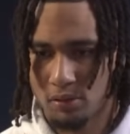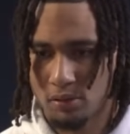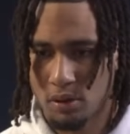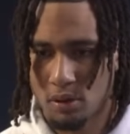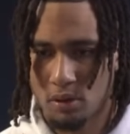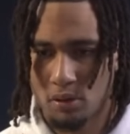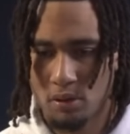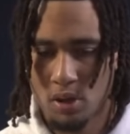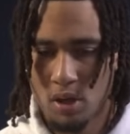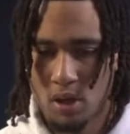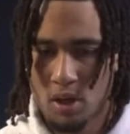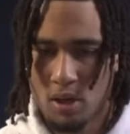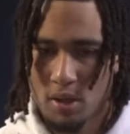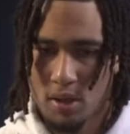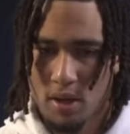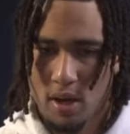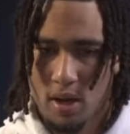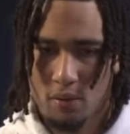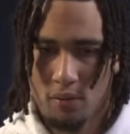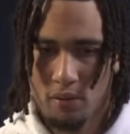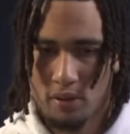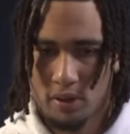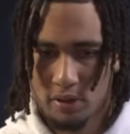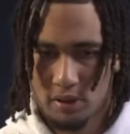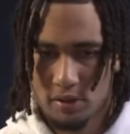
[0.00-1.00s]
You know,
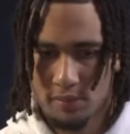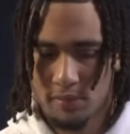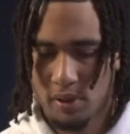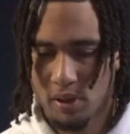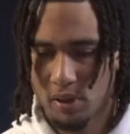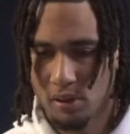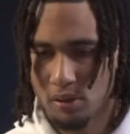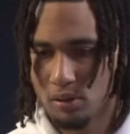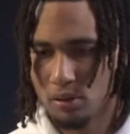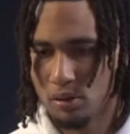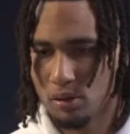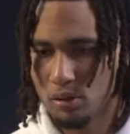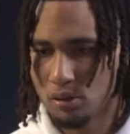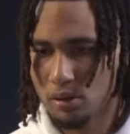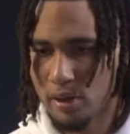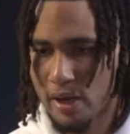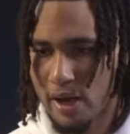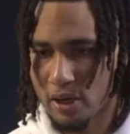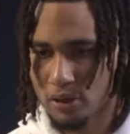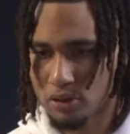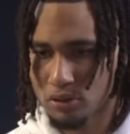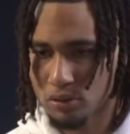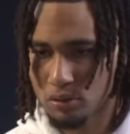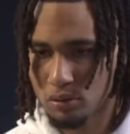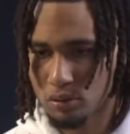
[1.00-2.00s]
I want it to be
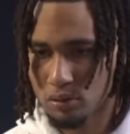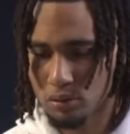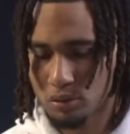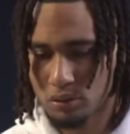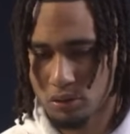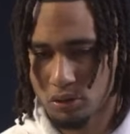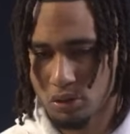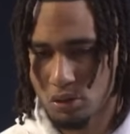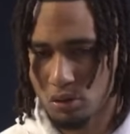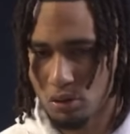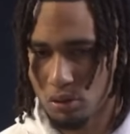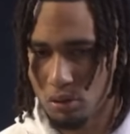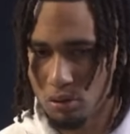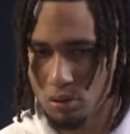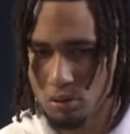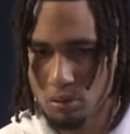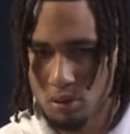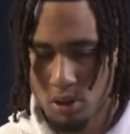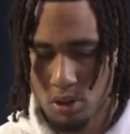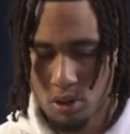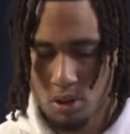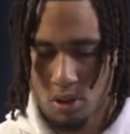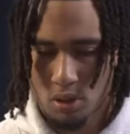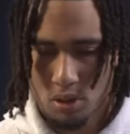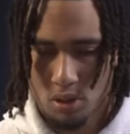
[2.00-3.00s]
natural and
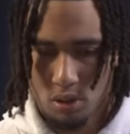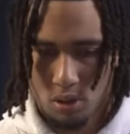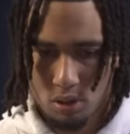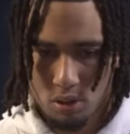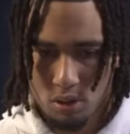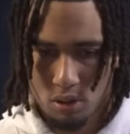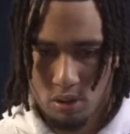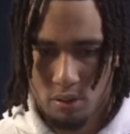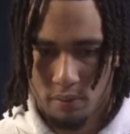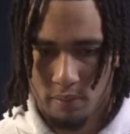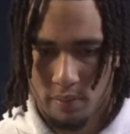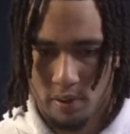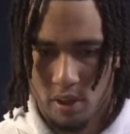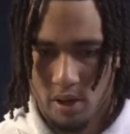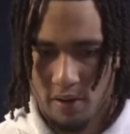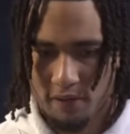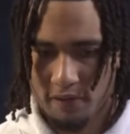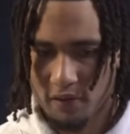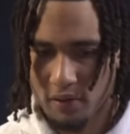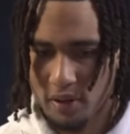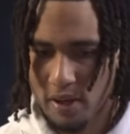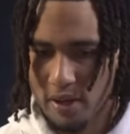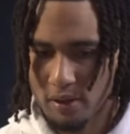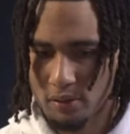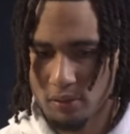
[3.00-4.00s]
thorough. And I
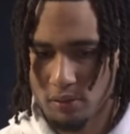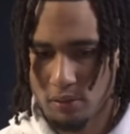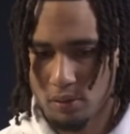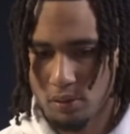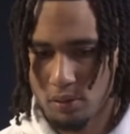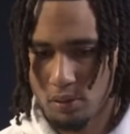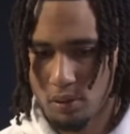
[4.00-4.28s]
feel like.